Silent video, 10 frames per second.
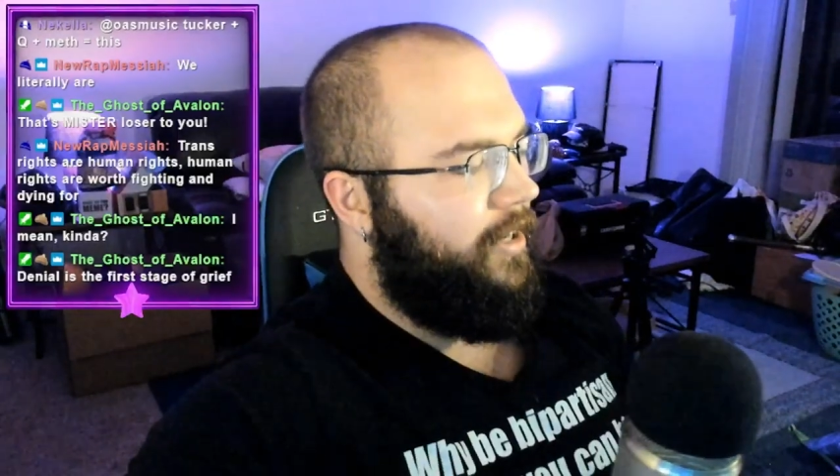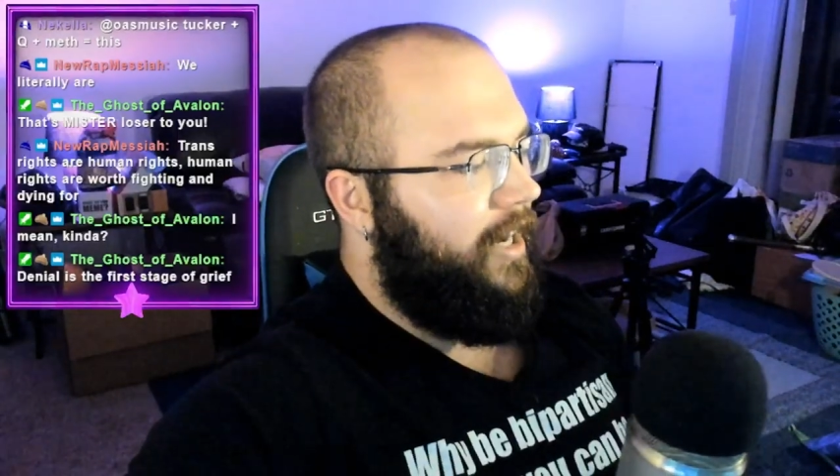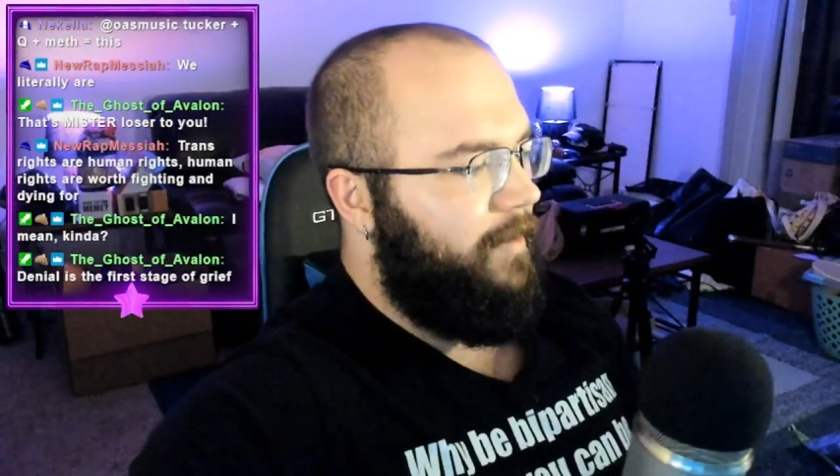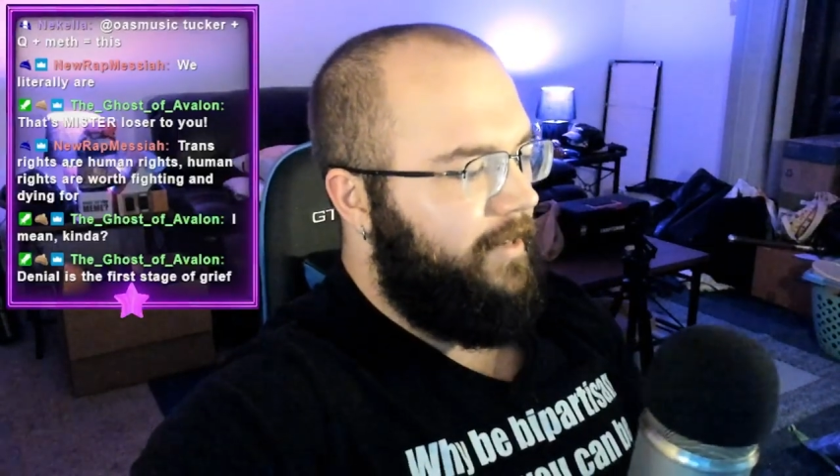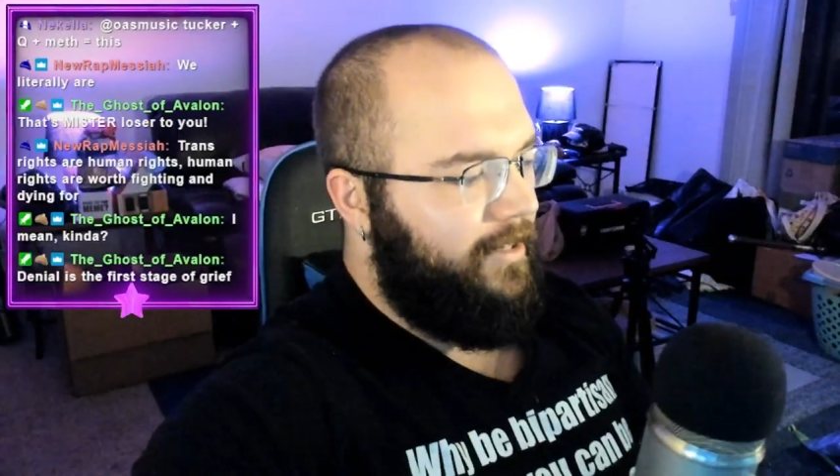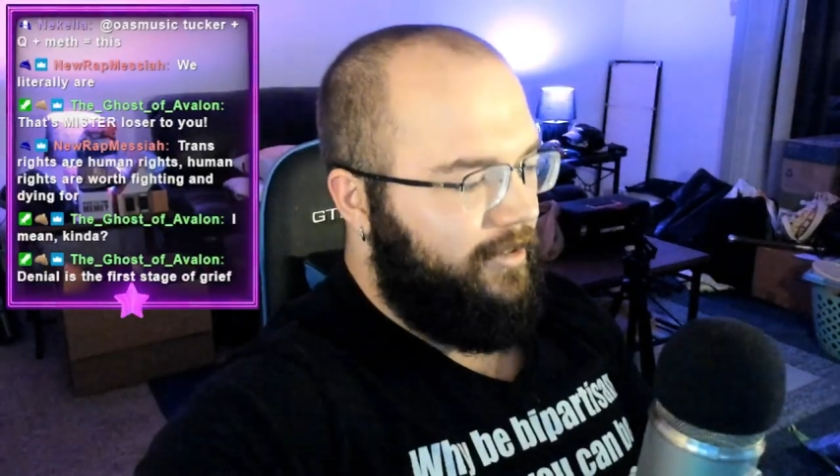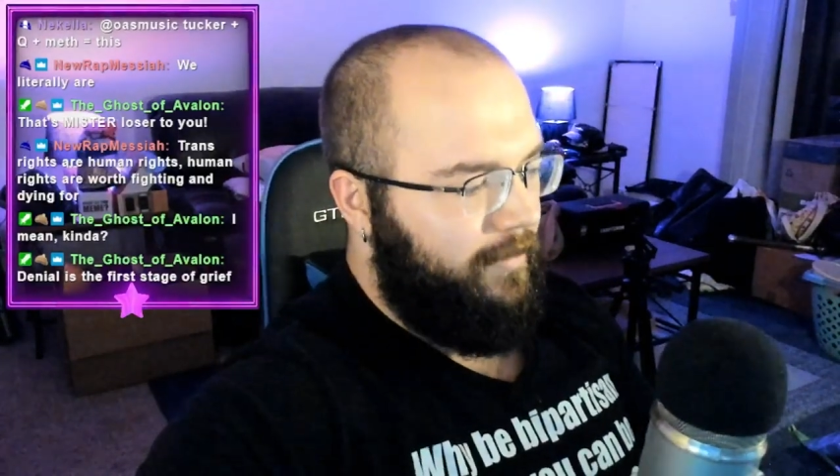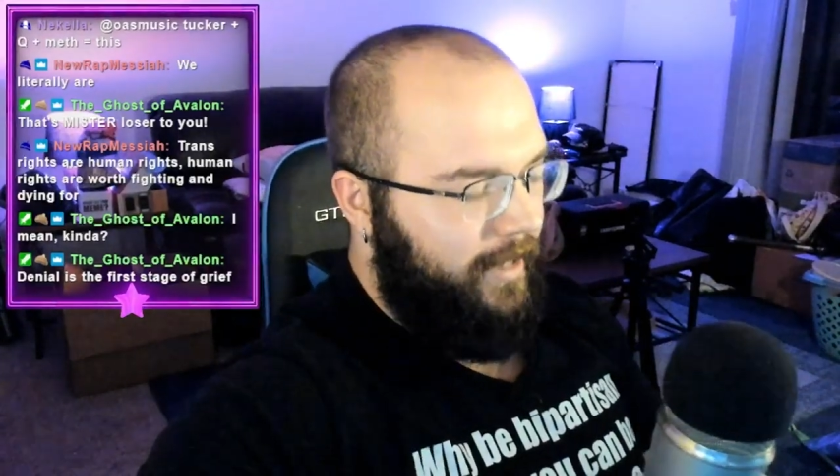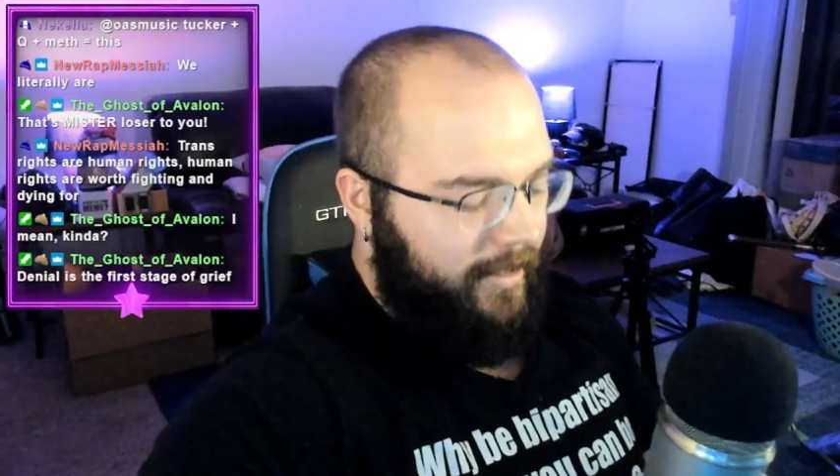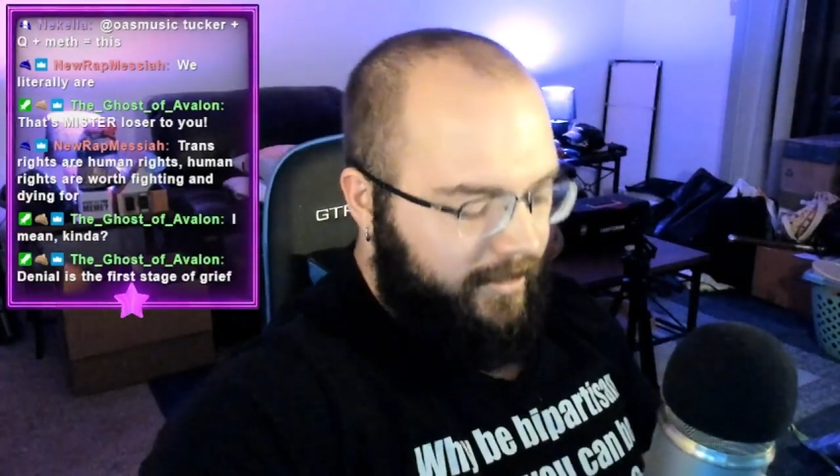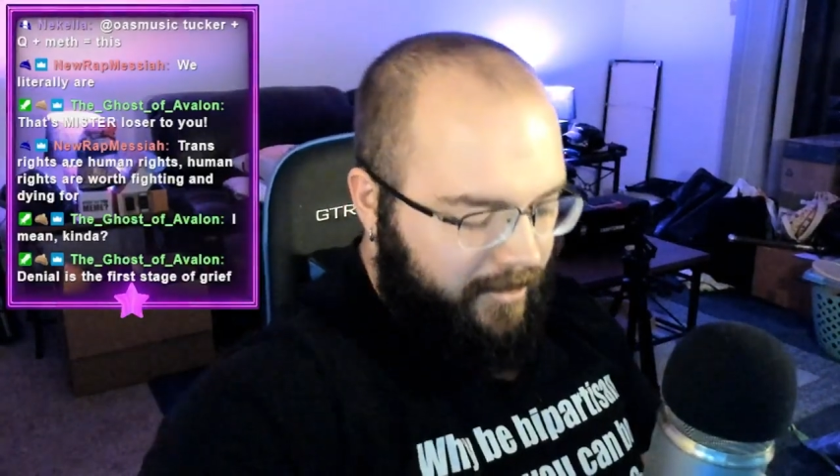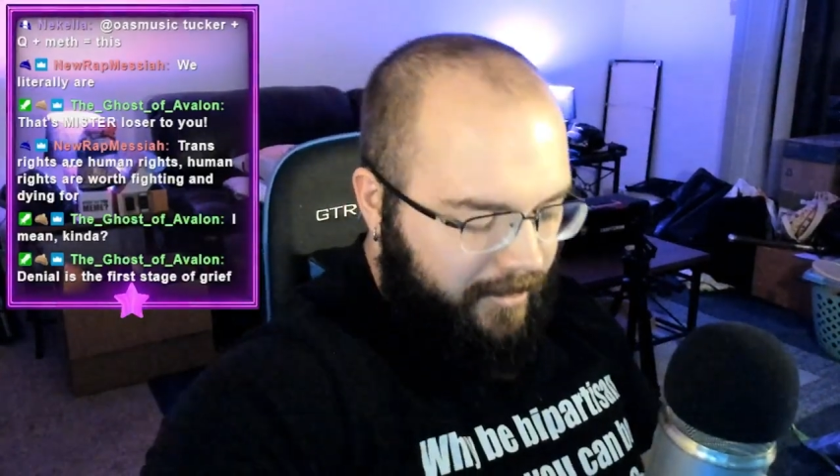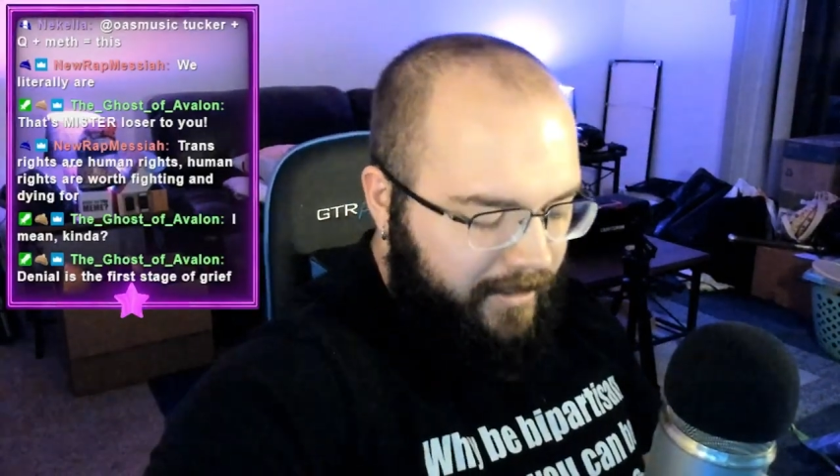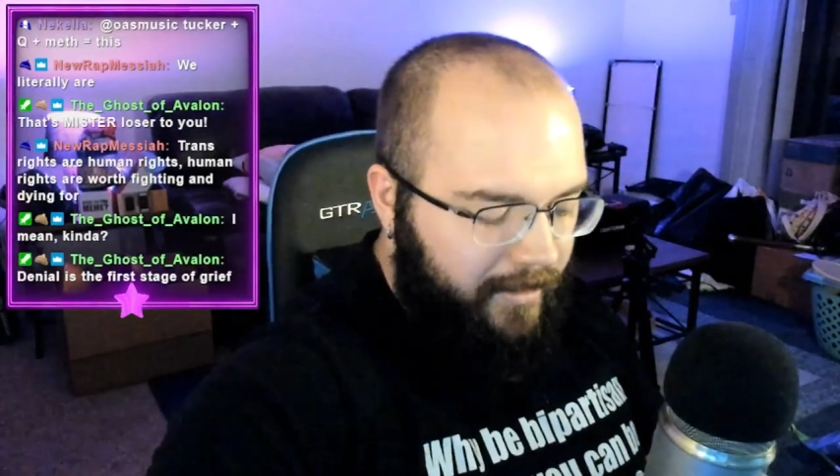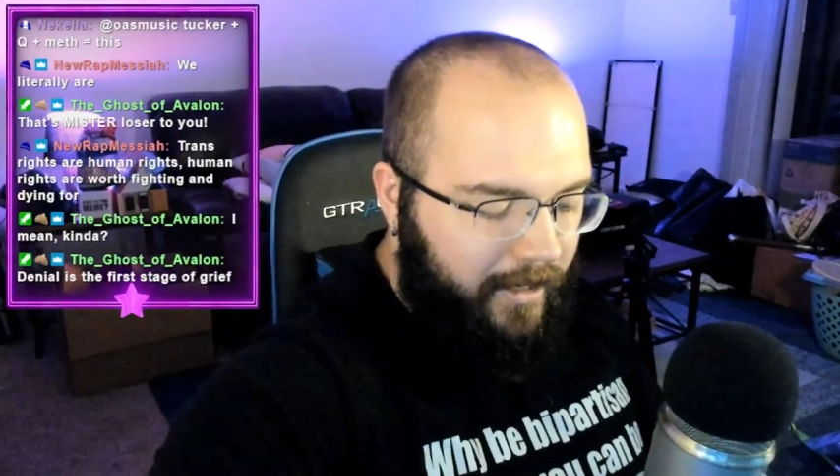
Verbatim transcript: communism. Yeah, that's good.